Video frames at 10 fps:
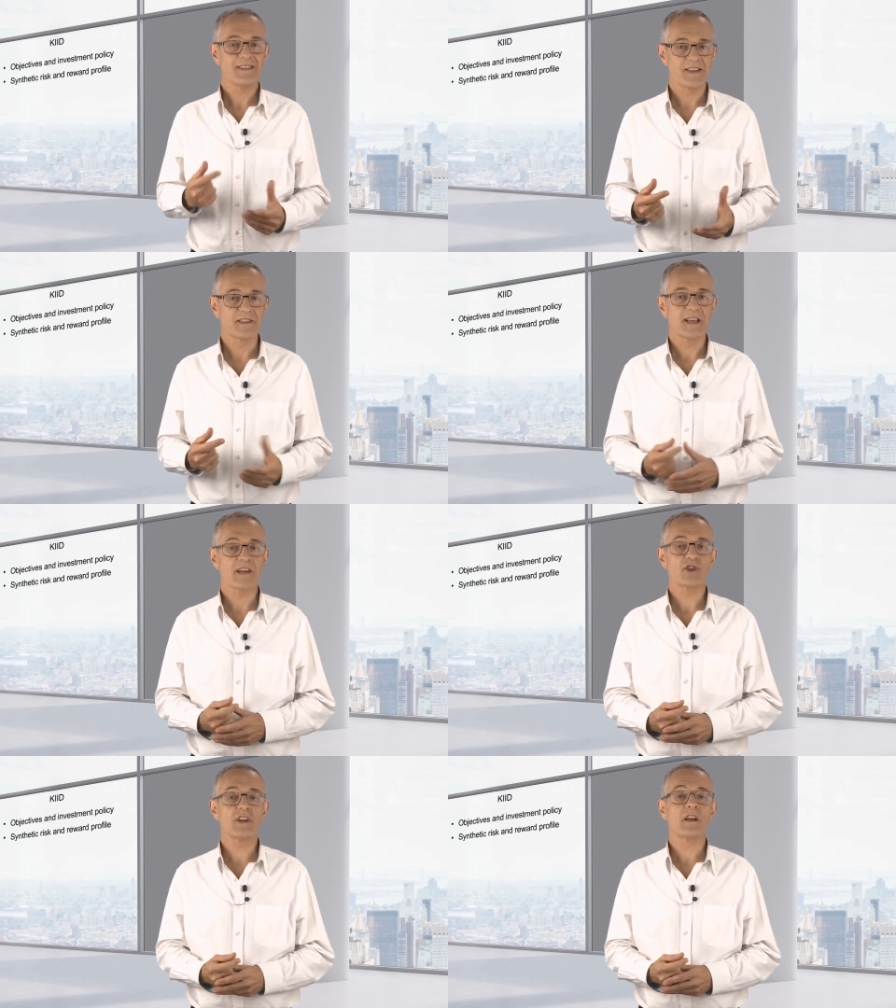This
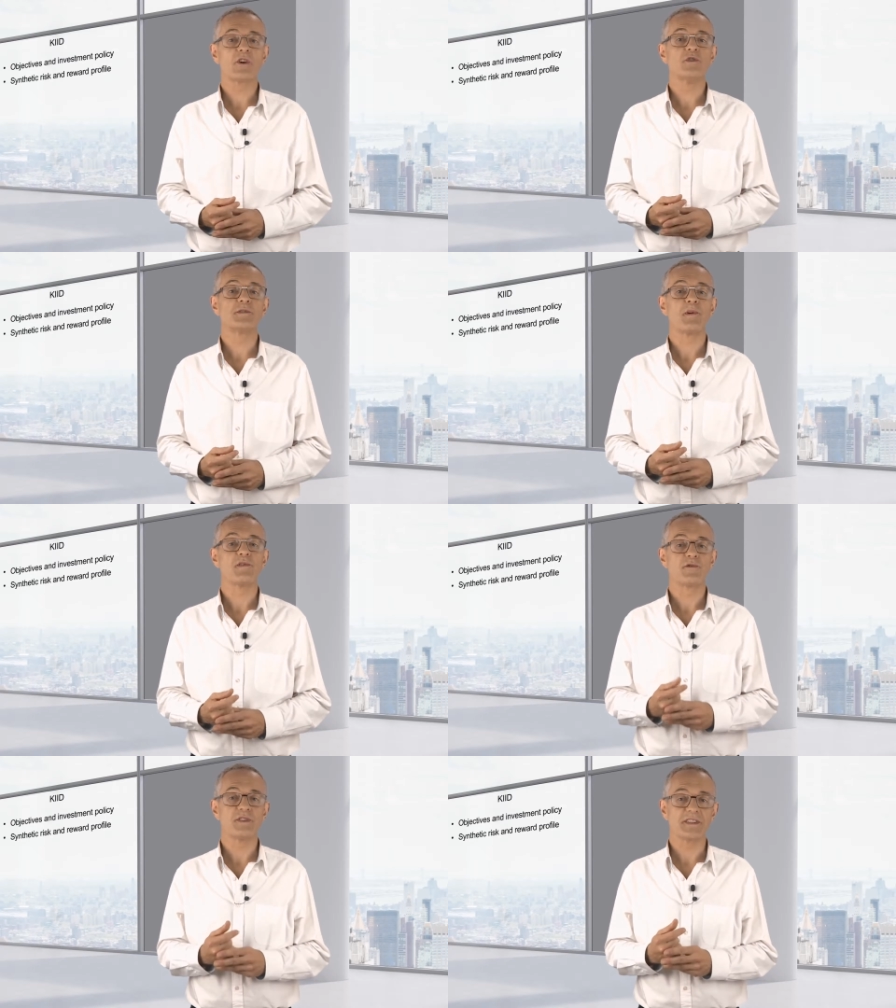section includes
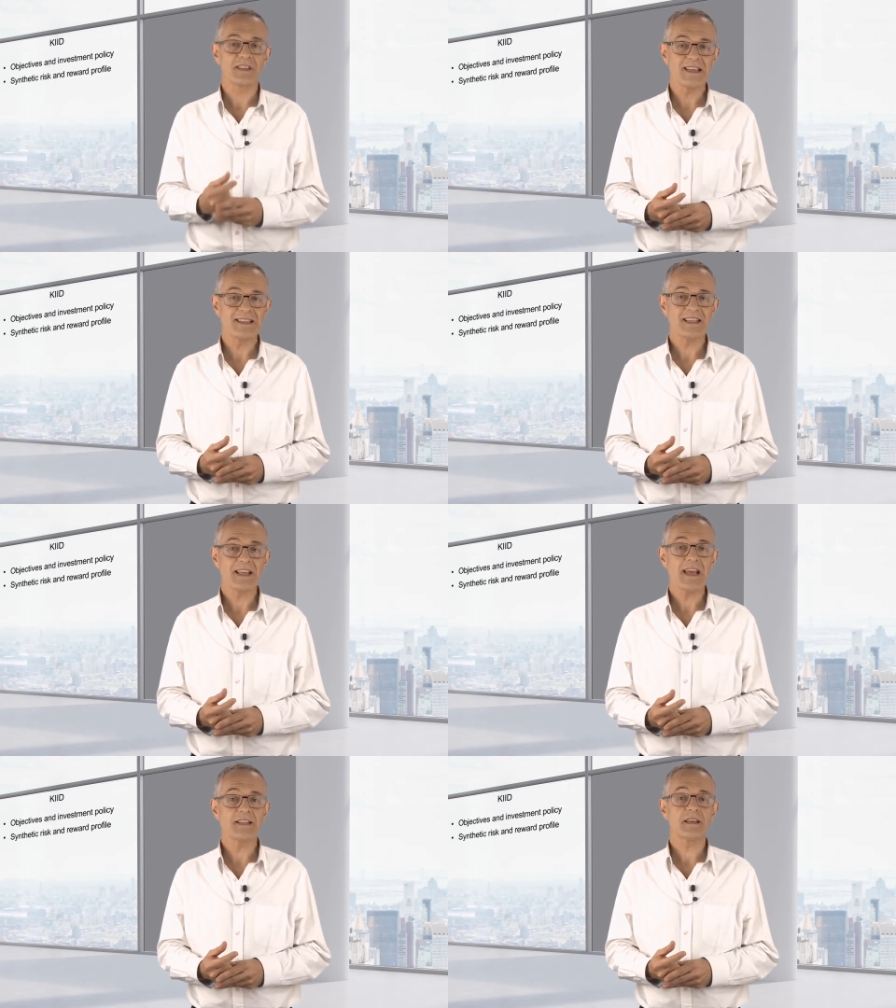both a risk
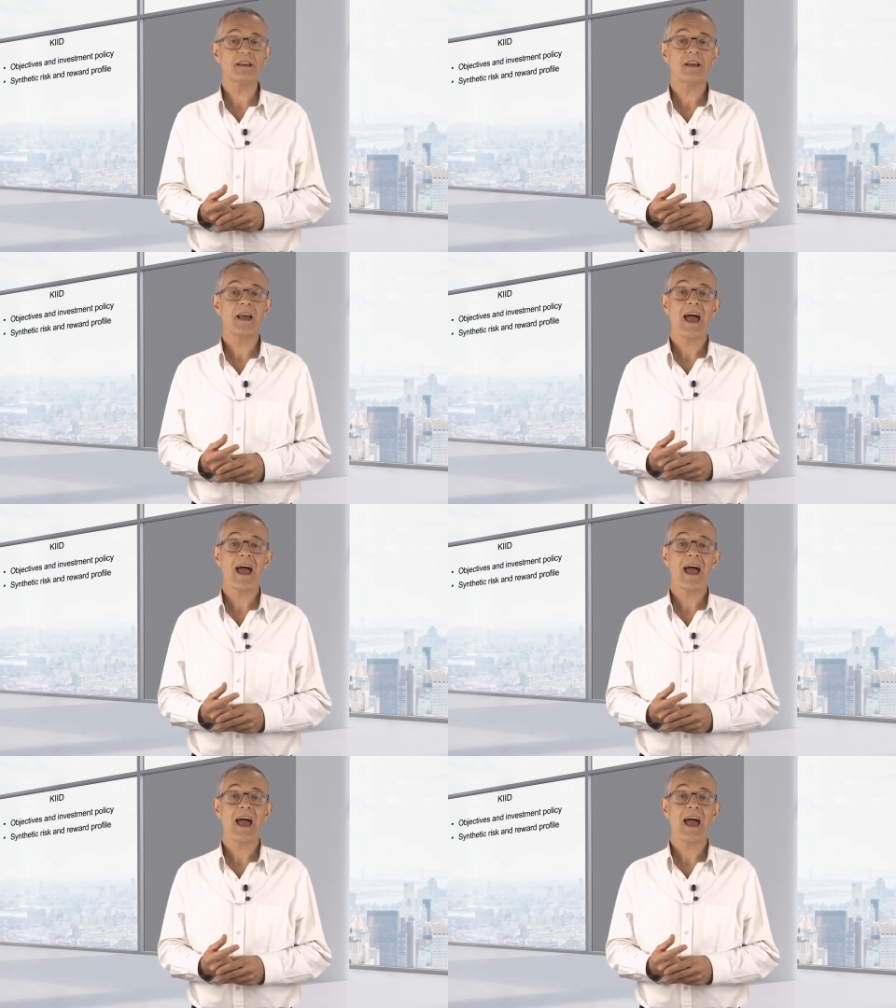indicator